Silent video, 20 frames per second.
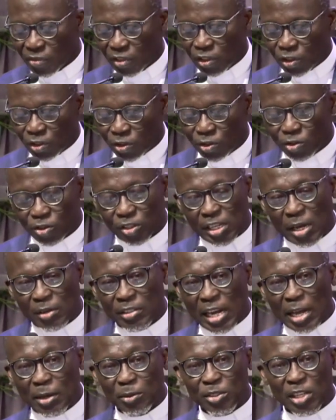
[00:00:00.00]
So
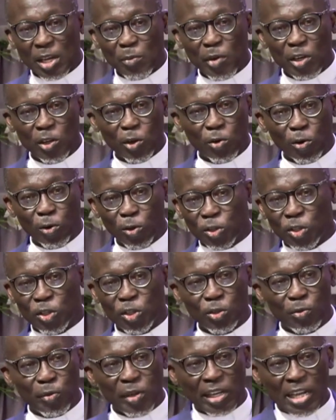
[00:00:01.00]
sometimes somebody close to you
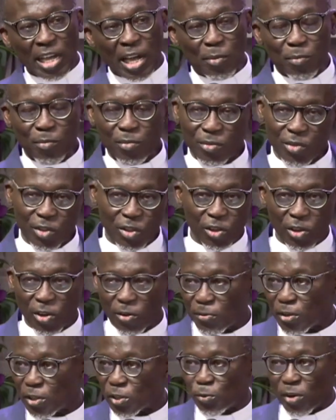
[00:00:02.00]
may come in the
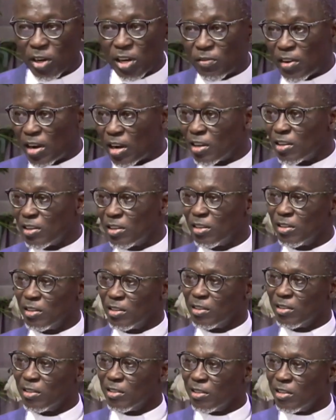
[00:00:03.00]
office, wherever,
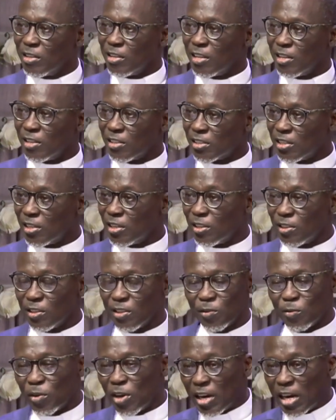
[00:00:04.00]
and say,
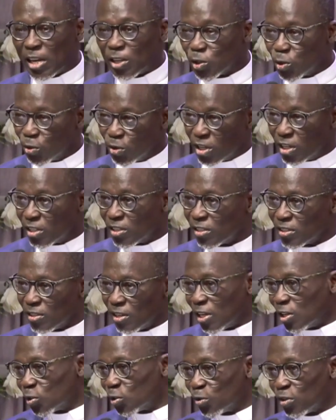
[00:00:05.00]
well, let's do this, let's
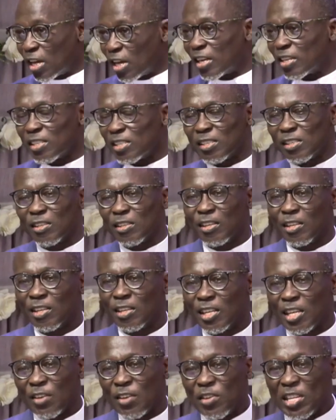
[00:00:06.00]
do that.
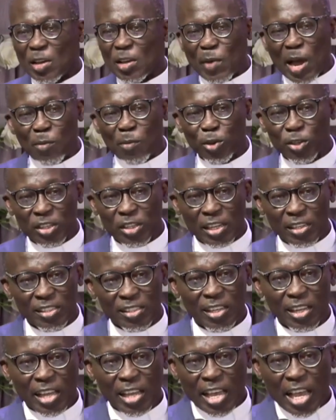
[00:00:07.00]
Even the Bible says,
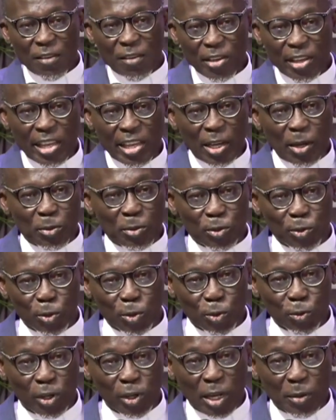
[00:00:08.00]
heaven helps those who
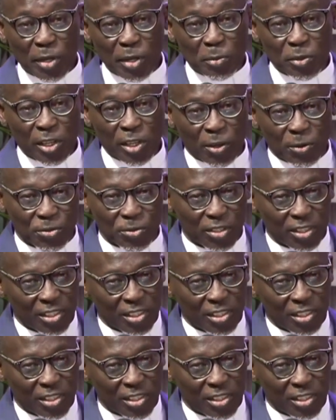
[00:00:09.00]
help themselves.